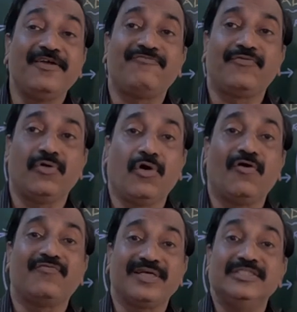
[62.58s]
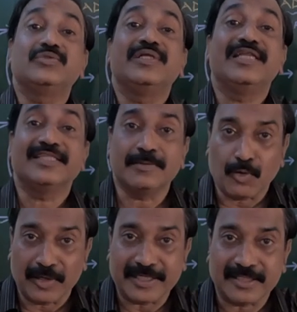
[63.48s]
flow of insulin in the
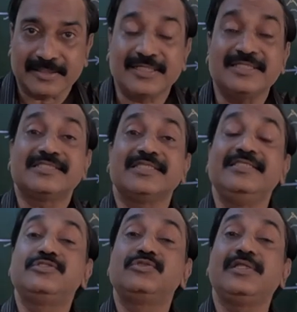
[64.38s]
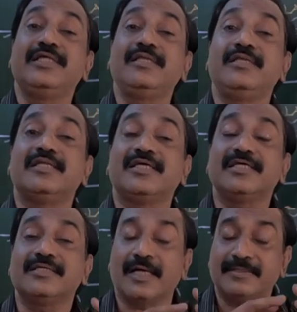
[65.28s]
body. That is,
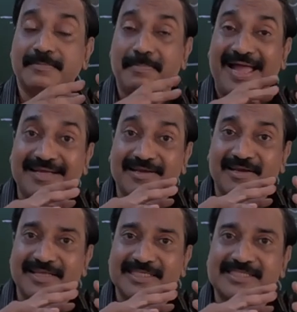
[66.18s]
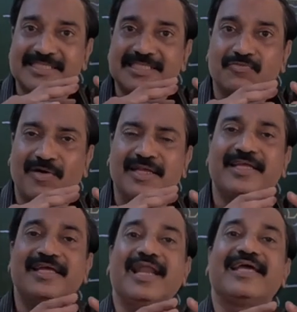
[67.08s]
the pancreas is
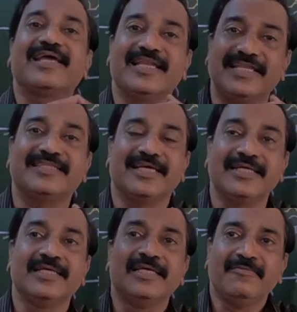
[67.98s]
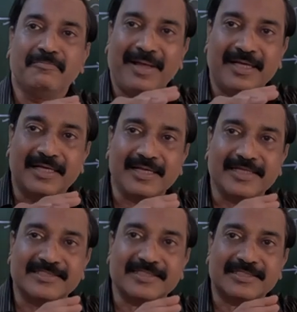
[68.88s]
working like anything.
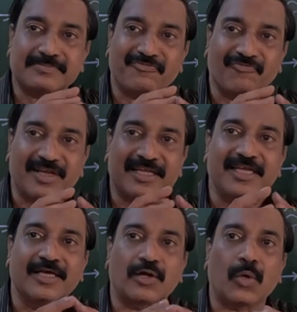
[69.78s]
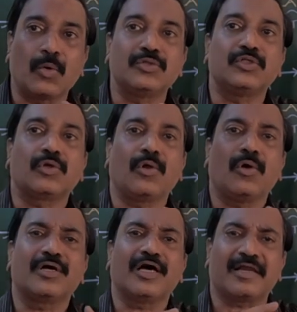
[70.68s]
Pancreas is working round the
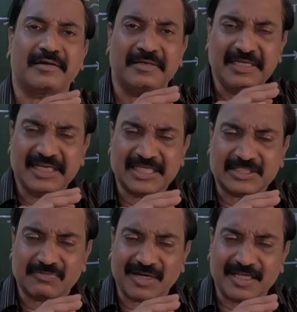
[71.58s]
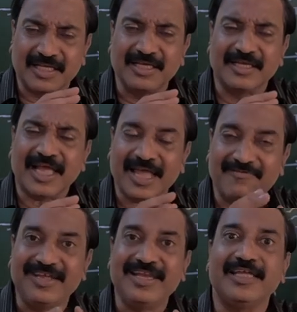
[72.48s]
clock, or it's working
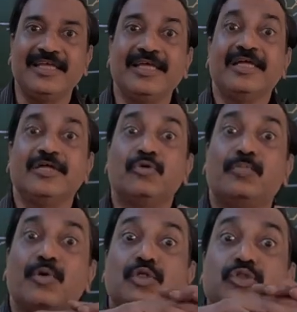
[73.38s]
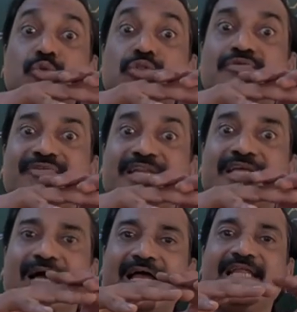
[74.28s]
heavily to produce very
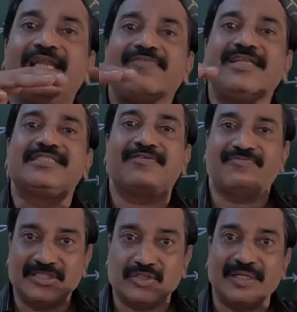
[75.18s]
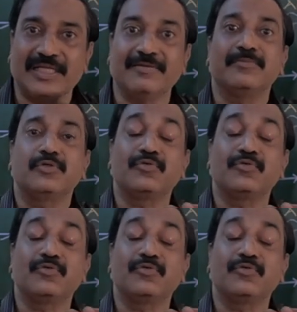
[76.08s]
high levels of insulin,